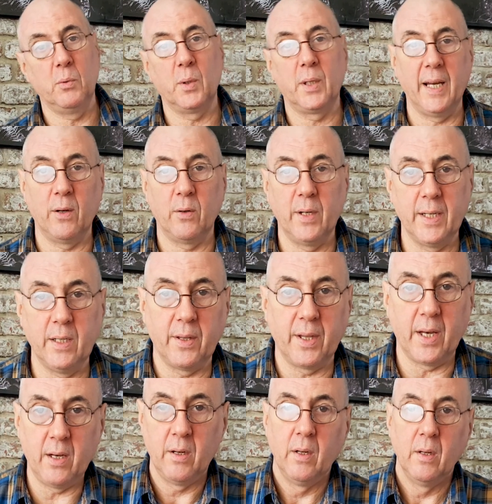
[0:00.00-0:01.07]
would get on any
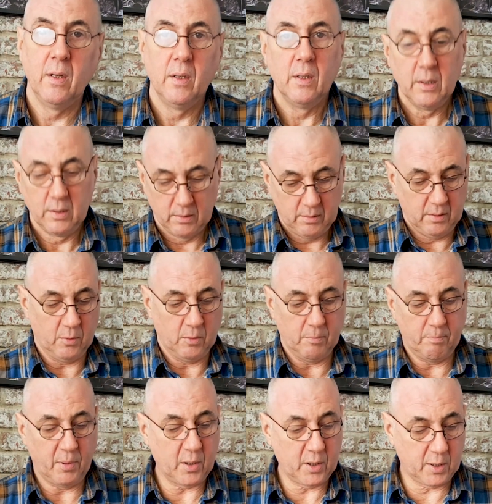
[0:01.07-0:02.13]
other, you know,
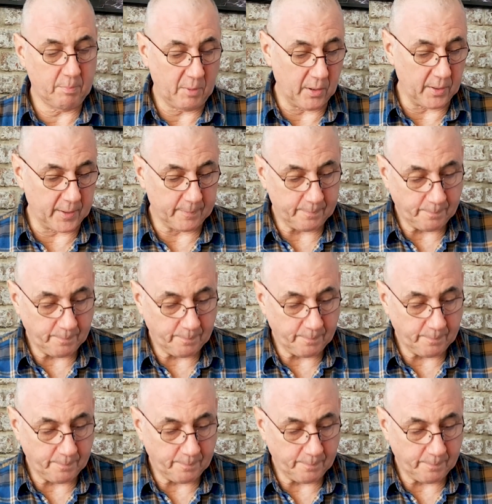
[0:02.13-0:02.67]
box mod.